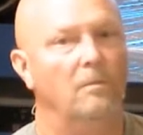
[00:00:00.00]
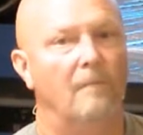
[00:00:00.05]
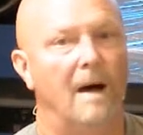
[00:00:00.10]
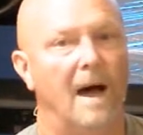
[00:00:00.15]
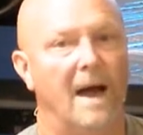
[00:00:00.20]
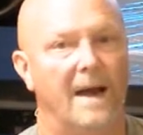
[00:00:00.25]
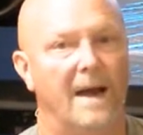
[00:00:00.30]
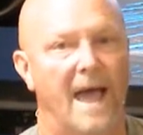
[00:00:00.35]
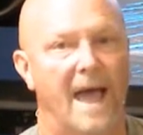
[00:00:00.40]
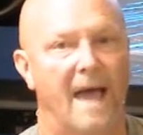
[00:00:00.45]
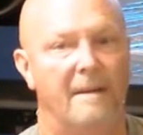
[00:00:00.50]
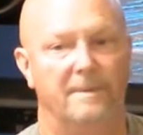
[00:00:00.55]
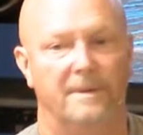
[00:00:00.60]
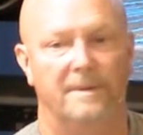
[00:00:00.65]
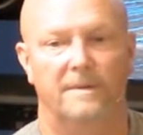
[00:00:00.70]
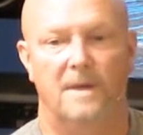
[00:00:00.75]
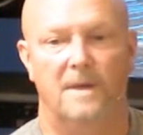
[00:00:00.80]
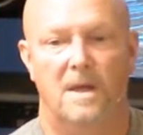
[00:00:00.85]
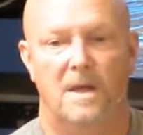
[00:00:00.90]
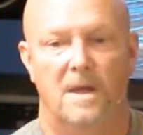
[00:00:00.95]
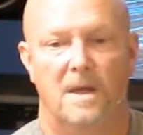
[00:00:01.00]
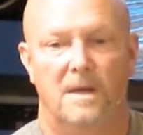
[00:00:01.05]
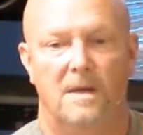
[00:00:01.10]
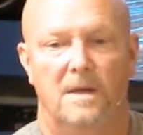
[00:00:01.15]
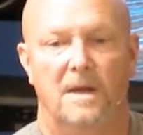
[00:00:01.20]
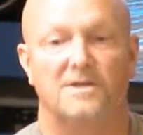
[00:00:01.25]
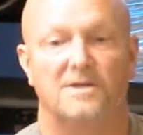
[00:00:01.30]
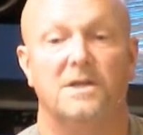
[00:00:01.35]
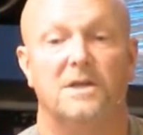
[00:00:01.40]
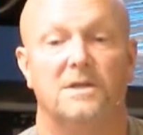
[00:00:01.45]
might happen.
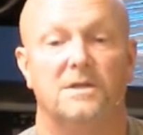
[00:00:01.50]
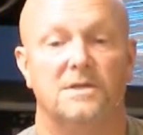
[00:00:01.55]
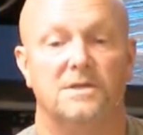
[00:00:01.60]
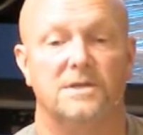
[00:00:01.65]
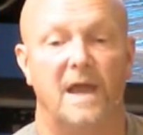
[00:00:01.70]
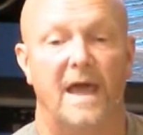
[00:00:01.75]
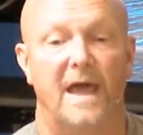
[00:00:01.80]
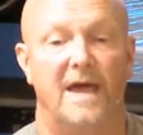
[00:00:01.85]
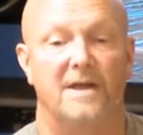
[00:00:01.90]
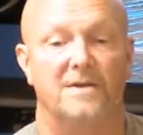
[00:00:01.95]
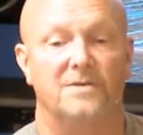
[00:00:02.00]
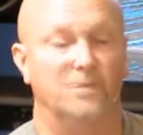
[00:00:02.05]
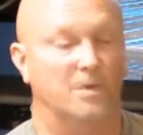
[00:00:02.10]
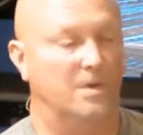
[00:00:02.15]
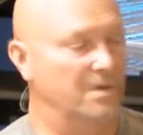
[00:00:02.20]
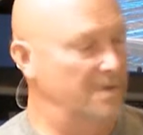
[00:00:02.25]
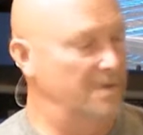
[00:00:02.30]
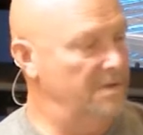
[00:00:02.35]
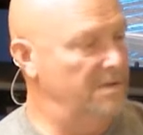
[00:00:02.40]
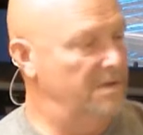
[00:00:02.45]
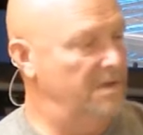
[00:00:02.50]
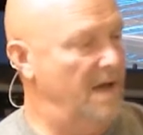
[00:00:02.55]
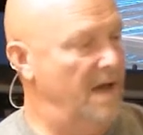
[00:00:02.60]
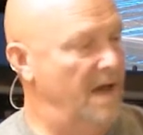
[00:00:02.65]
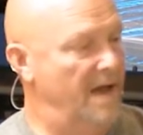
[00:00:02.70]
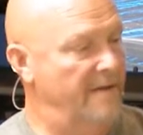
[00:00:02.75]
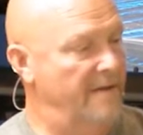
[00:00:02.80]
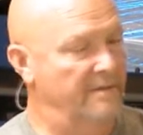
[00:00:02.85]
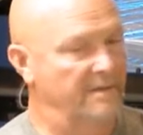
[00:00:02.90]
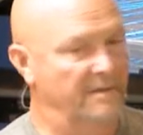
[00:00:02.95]
And let's get this last one
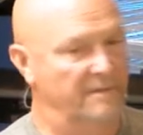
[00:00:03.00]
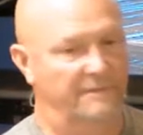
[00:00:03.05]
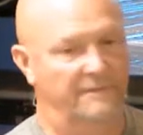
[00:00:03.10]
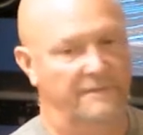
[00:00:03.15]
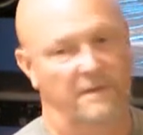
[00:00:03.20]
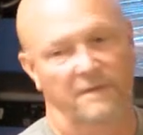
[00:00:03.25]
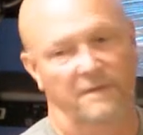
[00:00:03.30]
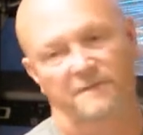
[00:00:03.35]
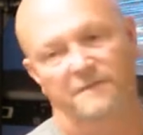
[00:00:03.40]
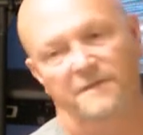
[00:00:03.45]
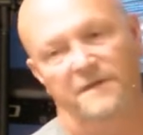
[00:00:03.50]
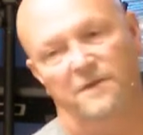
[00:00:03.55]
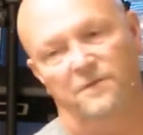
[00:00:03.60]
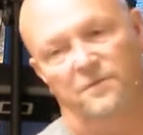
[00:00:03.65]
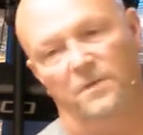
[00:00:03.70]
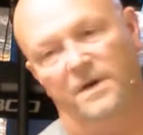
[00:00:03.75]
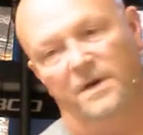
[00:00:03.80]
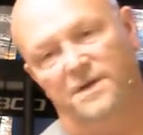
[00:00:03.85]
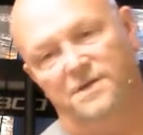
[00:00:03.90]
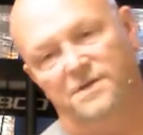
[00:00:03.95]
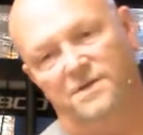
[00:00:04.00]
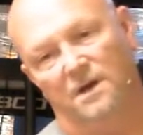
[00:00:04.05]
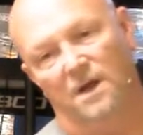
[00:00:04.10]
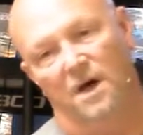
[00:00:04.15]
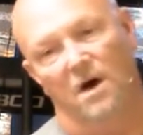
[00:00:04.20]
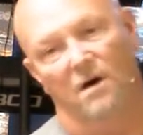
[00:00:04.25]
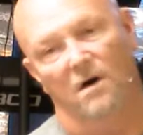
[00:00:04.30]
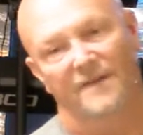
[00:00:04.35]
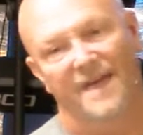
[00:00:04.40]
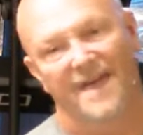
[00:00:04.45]
tonight. The, the fifth one is the
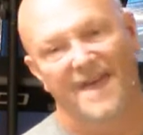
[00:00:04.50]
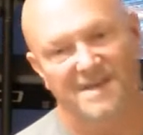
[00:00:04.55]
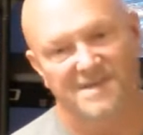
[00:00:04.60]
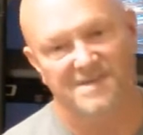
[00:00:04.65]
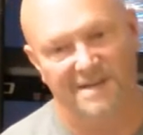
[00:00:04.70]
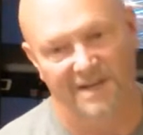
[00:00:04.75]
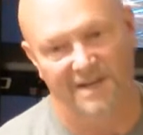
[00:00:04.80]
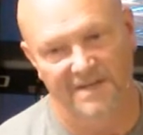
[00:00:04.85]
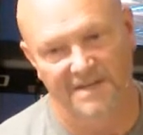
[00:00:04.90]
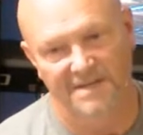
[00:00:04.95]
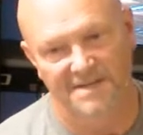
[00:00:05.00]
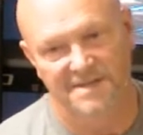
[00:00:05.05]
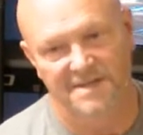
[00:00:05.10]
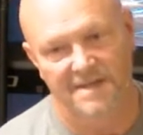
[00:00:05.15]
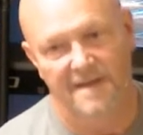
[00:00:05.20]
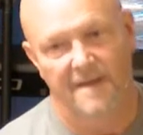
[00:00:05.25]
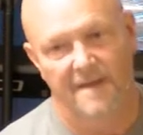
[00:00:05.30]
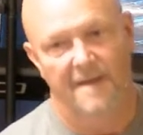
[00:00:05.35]
law of excellence.